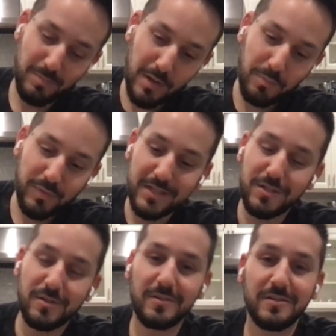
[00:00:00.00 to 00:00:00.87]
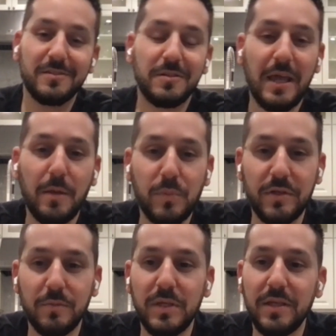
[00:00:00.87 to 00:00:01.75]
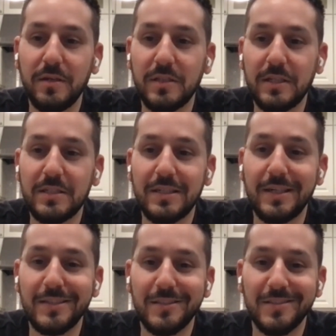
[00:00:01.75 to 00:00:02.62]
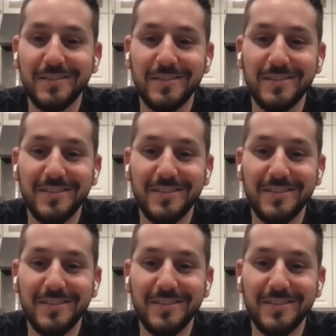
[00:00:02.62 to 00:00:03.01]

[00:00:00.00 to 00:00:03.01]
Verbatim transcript: My pleasure. Happy to be here. Thanks, guys.